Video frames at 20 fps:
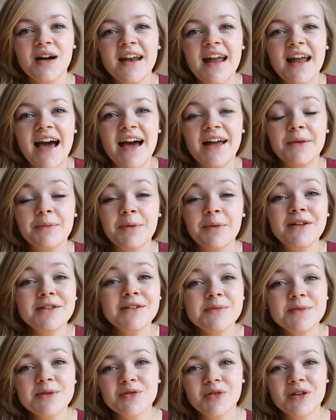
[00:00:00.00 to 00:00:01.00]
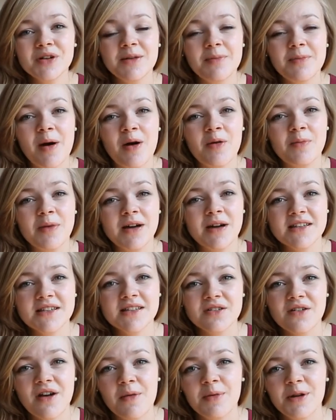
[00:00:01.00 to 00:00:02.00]
and I'm going to be talking about my
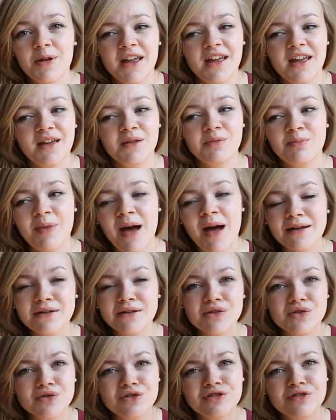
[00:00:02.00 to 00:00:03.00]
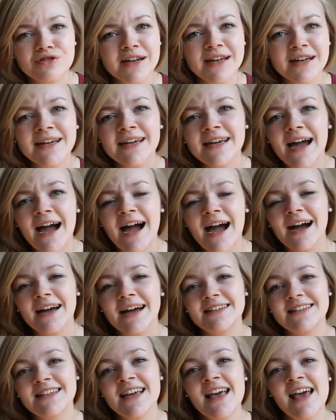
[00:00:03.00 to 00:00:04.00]
scrapbooking backstory and